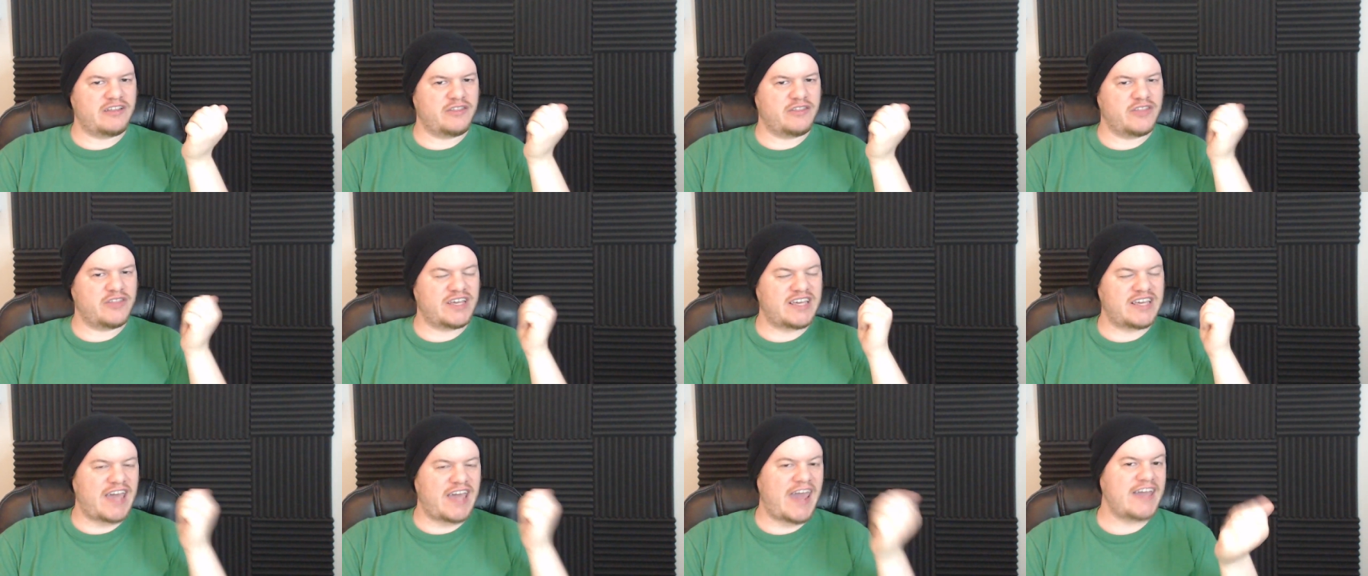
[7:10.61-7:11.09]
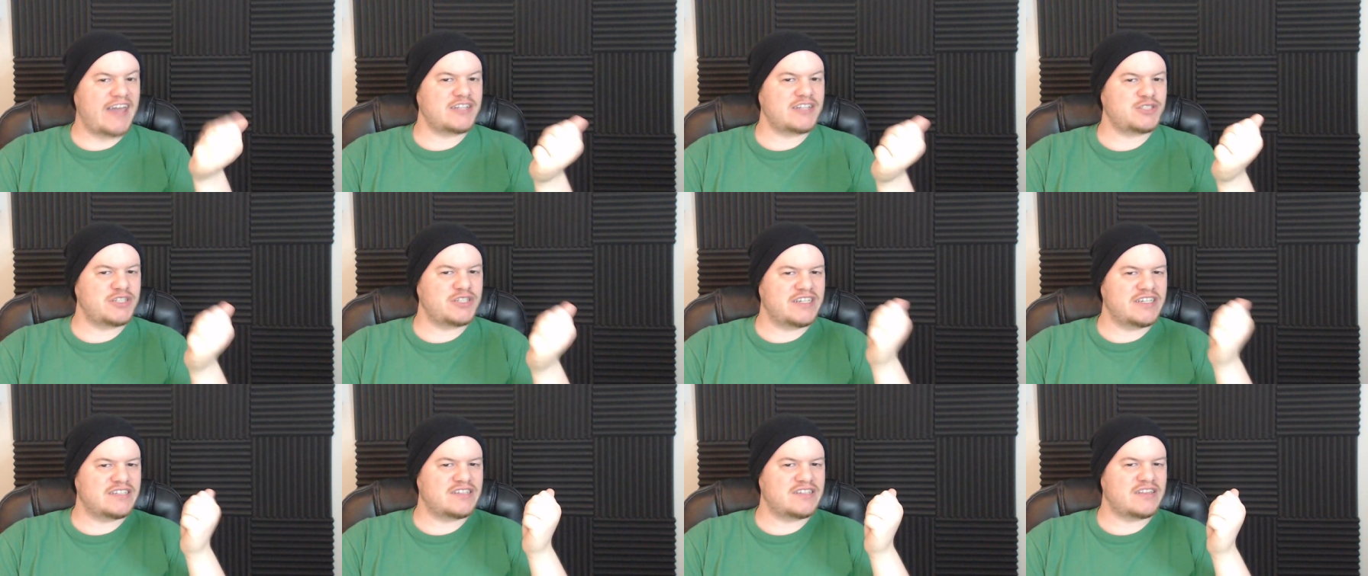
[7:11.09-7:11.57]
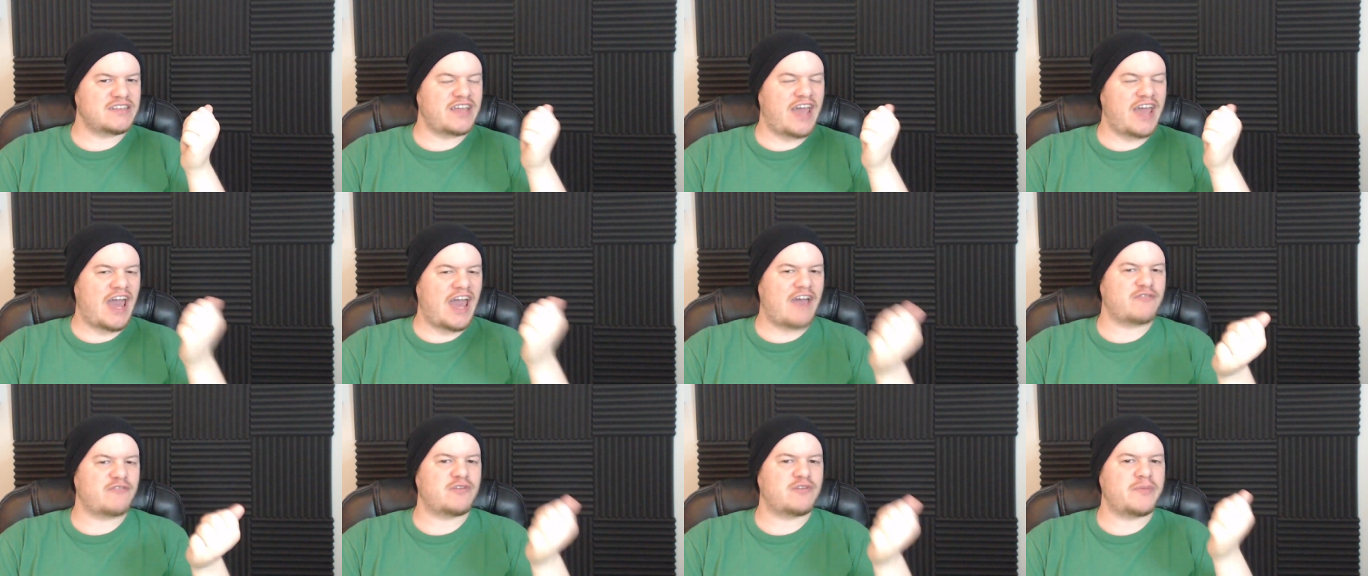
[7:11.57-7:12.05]
The catch is that they
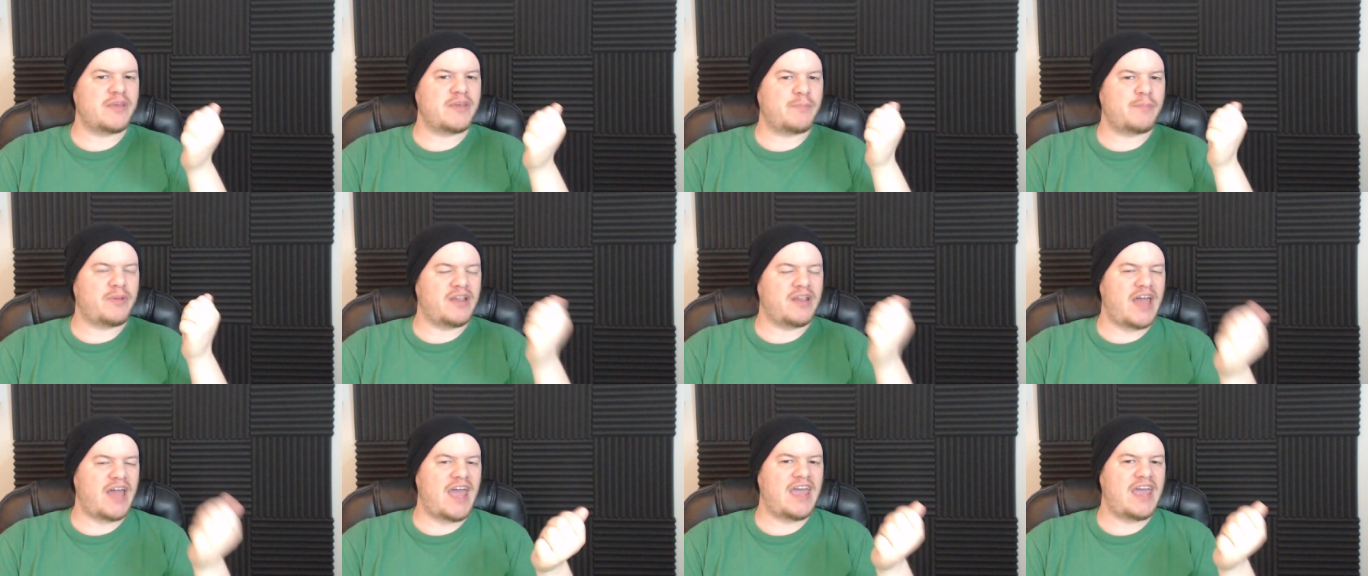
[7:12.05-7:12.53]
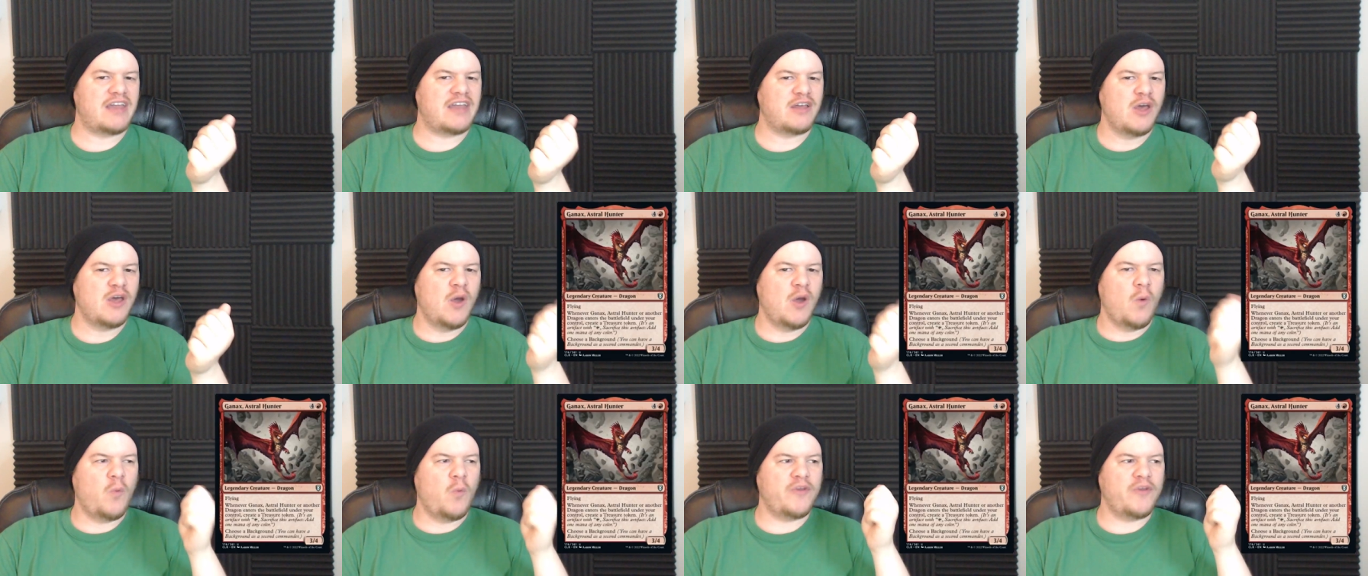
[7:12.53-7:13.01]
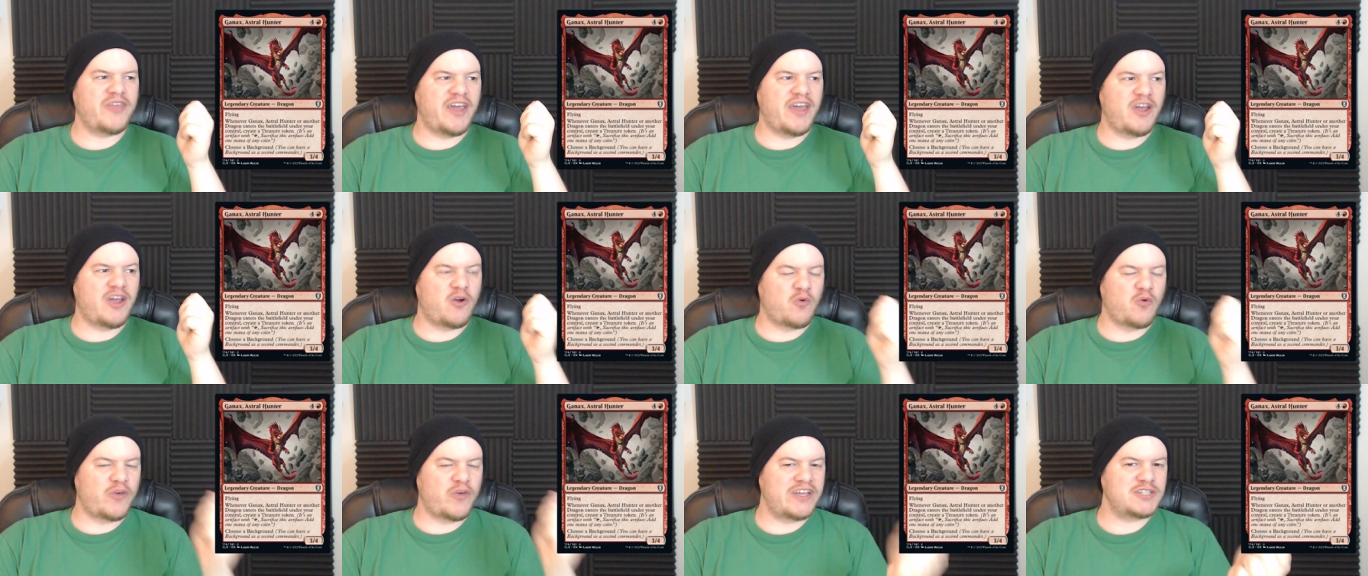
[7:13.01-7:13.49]
have to be played with a
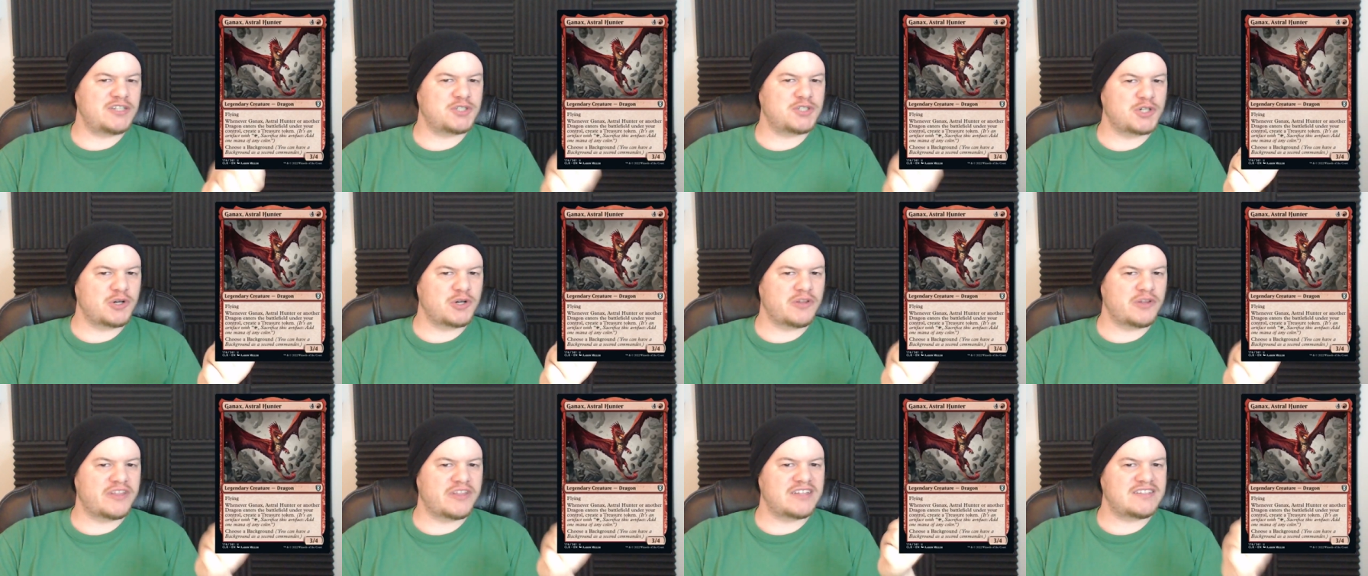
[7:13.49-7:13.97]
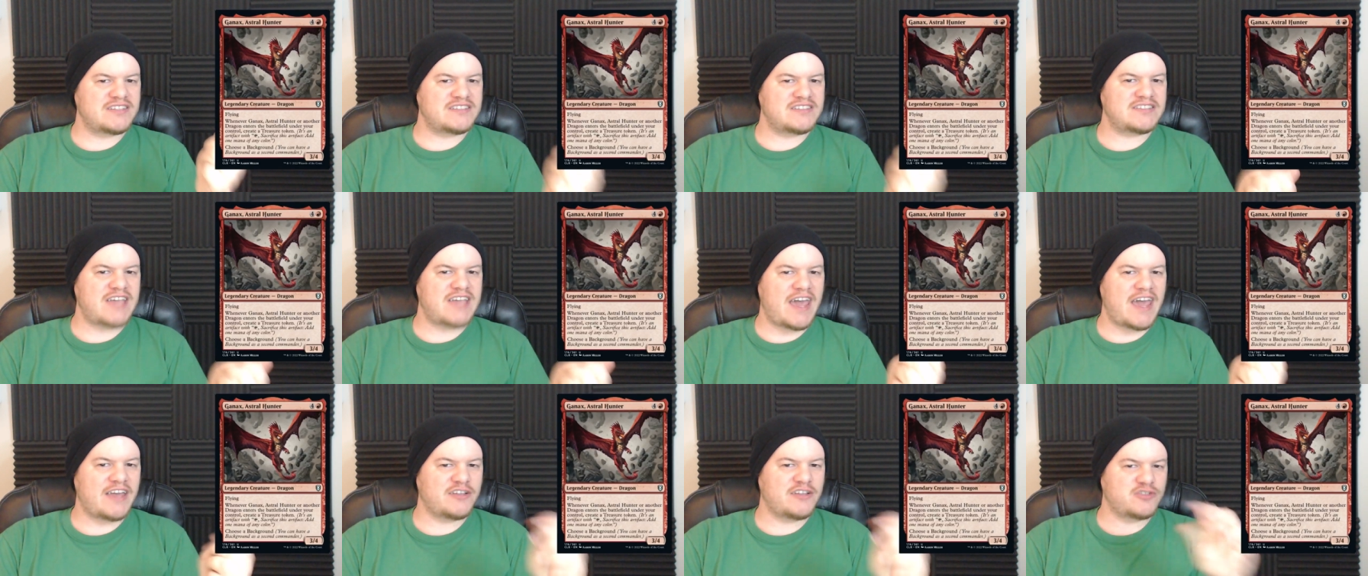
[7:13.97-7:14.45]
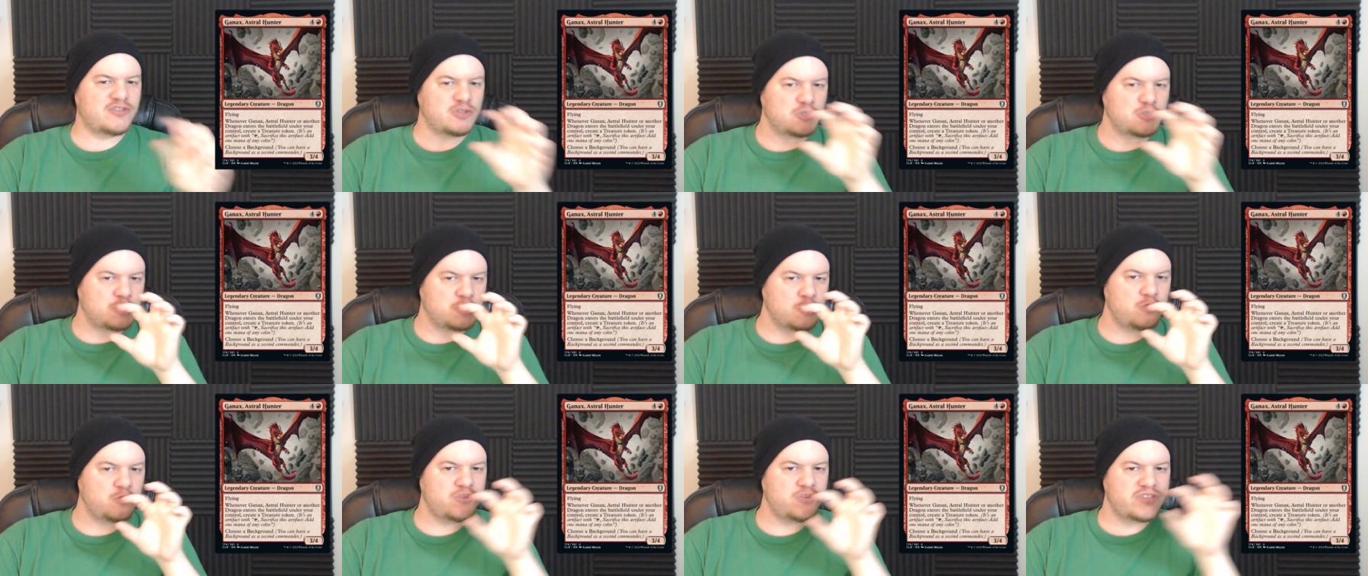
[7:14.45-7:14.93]
creature that says
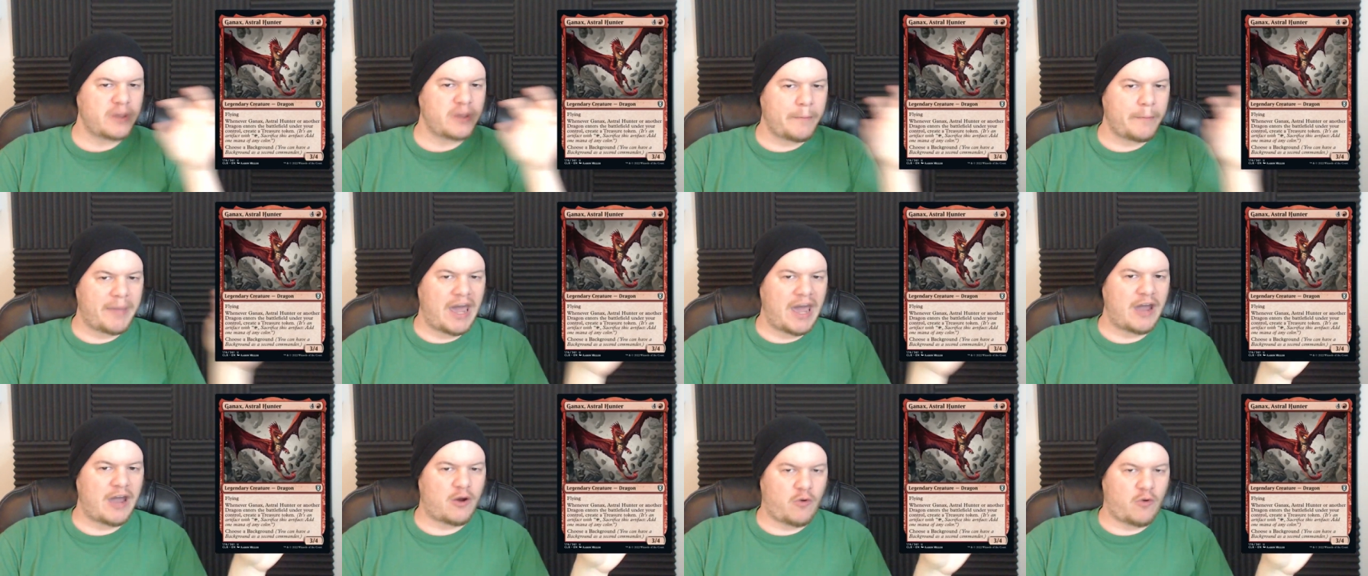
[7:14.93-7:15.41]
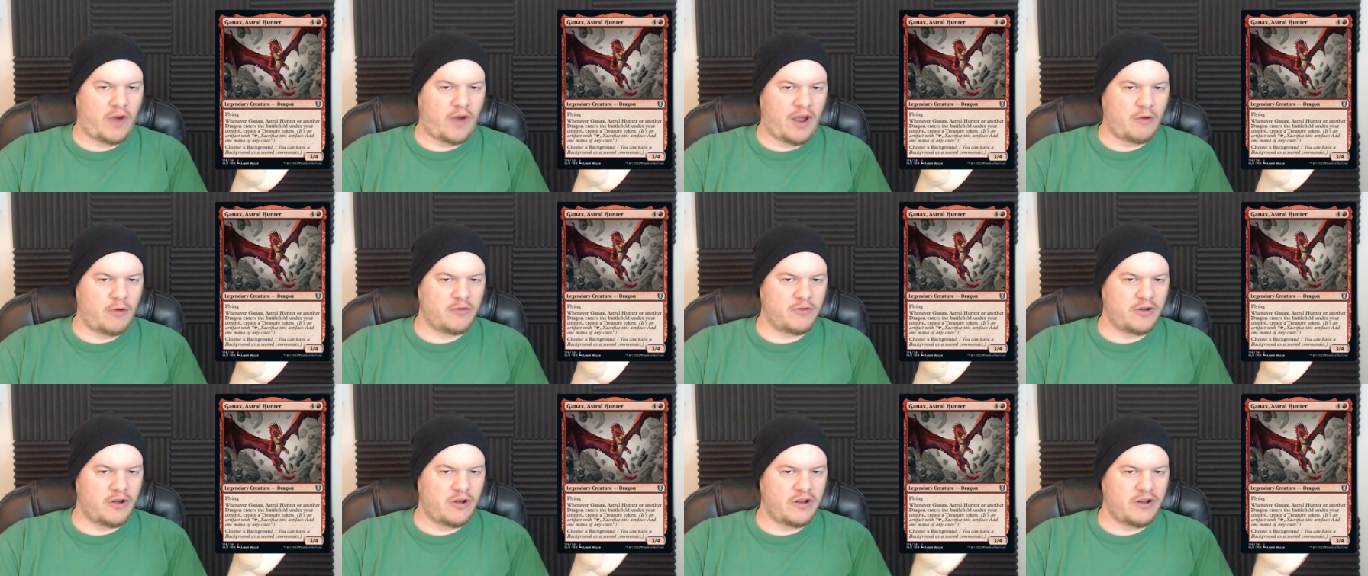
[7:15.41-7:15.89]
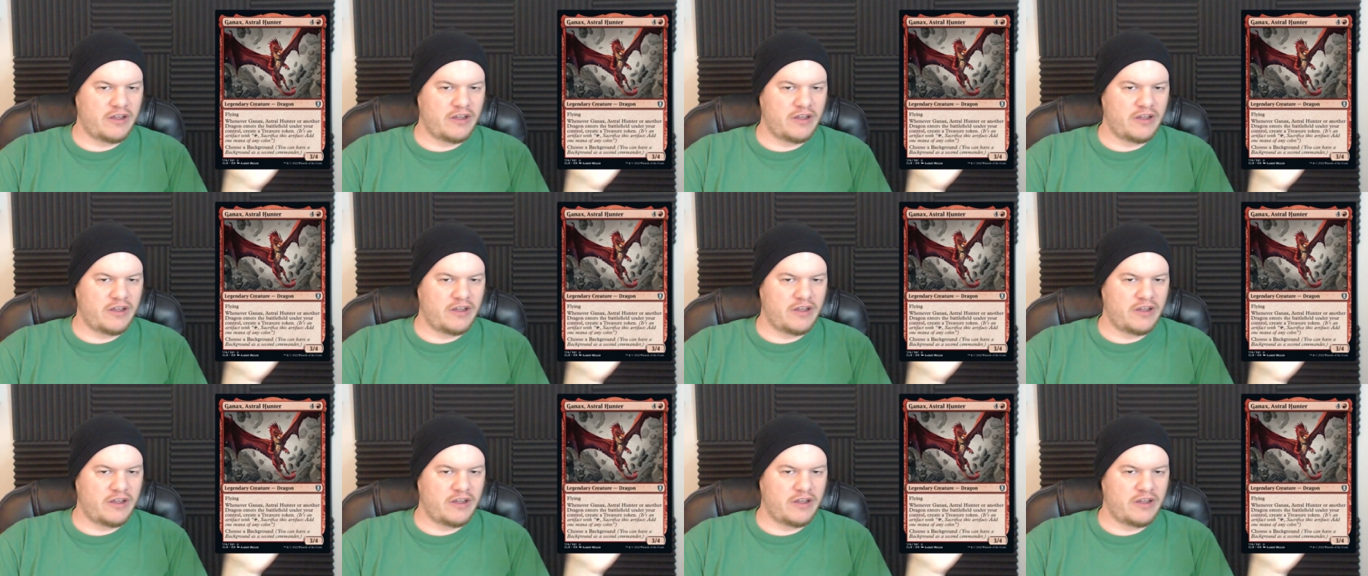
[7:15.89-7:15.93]
choose a background on it,